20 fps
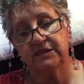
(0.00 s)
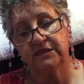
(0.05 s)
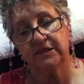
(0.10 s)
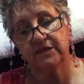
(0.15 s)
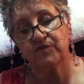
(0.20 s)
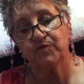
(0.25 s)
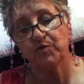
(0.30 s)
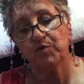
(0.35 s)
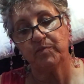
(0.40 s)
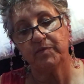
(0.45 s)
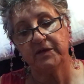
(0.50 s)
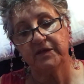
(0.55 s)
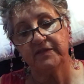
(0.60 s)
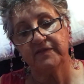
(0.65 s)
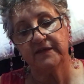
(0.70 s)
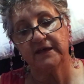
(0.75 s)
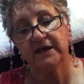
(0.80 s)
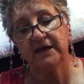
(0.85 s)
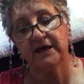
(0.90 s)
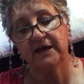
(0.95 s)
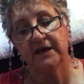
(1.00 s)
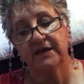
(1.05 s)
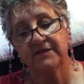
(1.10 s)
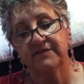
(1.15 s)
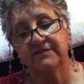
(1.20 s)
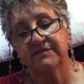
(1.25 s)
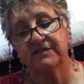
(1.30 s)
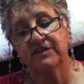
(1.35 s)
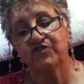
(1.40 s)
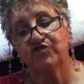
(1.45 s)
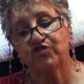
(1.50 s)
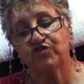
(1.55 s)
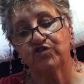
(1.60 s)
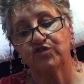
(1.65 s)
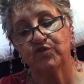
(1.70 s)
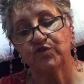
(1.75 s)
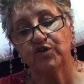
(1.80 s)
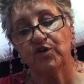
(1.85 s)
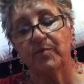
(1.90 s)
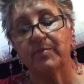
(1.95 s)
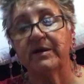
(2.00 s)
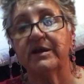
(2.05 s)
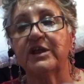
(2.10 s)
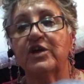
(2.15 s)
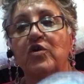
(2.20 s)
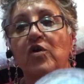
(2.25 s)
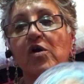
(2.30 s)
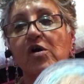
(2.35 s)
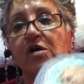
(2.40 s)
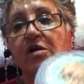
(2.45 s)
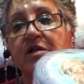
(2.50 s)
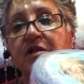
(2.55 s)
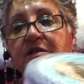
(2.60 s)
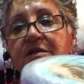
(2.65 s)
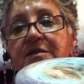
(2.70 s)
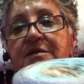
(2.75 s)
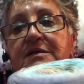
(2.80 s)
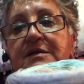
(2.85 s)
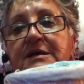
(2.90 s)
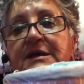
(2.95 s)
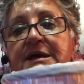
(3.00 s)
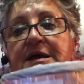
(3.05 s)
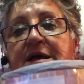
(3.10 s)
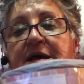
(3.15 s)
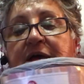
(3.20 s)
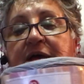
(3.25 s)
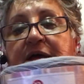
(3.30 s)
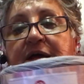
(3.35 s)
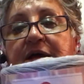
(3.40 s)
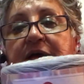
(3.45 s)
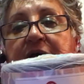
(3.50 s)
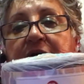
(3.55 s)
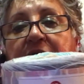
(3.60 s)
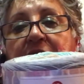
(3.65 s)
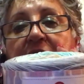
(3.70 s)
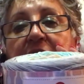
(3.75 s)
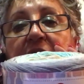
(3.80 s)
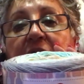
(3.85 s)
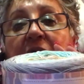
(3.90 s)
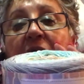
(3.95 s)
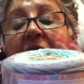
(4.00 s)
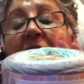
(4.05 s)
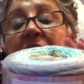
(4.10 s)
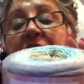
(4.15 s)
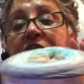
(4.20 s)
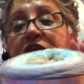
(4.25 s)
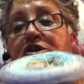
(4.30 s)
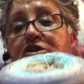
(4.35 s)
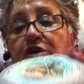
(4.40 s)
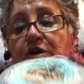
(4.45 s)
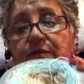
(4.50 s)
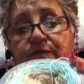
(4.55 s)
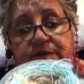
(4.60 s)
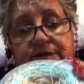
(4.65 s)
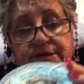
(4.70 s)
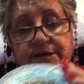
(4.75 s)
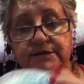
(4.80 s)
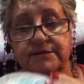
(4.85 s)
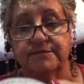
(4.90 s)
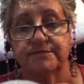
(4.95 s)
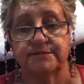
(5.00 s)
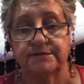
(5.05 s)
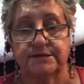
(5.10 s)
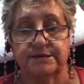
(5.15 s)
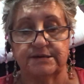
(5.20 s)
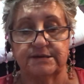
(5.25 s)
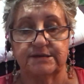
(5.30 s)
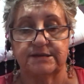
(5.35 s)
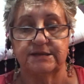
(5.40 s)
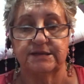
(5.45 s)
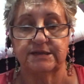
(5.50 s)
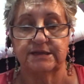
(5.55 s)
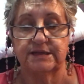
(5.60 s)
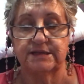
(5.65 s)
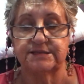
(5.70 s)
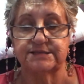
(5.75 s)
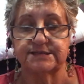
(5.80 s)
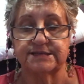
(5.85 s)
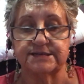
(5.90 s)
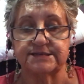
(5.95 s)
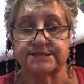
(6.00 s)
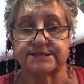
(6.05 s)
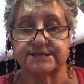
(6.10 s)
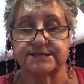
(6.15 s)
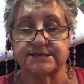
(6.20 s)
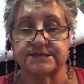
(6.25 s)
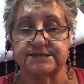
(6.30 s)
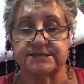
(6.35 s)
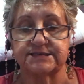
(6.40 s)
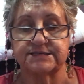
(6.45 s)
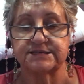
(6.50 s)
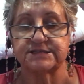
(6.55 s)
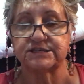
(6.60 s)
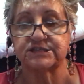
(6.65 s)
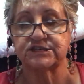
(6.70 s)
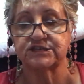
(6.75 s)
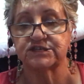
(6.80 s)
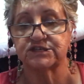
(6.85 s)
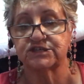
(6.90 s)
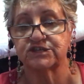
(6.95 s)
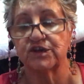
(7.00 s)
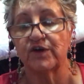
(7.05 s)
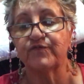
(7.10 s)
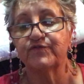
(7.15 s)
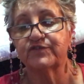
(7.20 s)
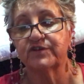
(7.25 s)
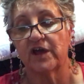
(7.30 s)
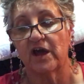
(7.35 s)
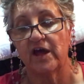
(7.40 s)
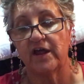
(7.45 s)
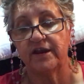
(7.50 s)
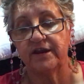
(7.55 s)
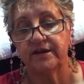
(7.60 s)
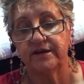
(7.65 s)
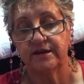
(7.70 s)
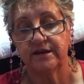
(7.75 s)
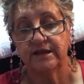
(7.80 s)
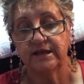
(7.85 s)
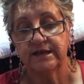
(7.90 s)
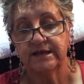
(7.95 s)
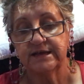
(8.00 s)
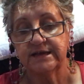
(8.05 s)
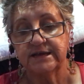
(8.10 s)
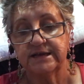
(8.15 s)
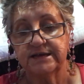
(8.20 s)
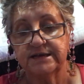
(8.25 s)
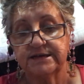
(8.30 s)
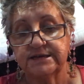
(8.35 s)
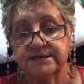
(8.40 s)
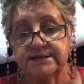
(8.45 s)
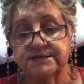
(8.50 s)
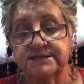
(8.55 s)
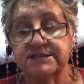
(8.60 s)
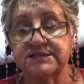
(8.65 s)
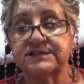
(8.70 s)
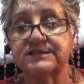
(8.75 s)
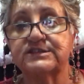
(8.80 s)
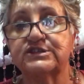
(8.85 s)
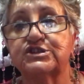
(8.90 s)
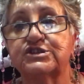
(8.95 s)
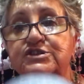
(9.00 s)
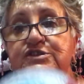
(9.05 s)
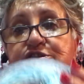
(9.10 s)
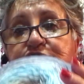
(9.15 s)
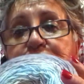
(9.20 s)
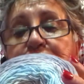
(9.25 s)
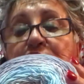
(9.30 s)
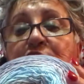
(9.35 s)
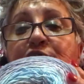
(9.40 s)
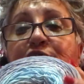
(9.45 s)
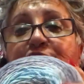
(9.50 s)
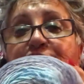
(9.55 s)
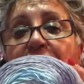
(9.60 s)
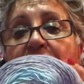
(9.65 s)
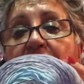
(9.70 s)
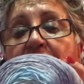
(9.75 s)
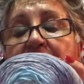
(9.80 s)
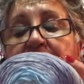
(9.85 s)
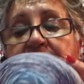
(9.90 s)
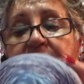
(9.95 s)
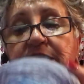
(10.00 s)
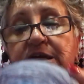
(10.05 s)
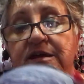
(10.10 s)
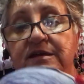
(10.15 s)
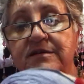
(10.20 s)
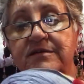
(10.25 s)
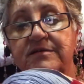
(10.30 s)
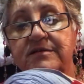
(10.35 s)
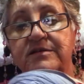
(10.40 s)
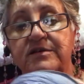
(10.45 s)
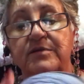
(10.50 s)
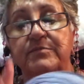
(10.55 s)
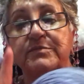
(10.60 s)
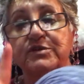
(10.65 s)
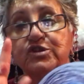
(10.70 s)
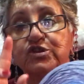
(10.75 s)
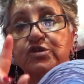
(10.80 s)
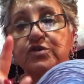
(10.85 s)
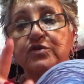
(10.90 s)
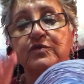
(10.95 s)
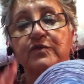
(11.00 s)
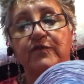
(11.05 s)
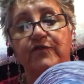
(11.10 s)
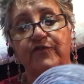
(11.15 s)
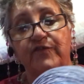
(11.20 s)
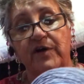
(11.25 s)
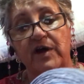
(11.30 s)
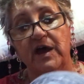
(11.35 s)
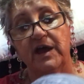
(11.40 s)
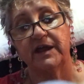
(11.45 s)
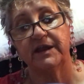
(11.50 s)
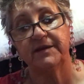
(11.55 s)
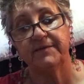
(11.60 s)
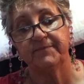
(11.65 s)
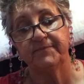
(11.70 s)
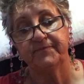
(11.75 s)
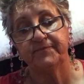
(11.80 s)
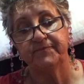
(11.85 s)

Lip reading: This would be the Stitch Studio by Nicole. I love it. It's a soft cotton. It says 2 fine, number 2 fine,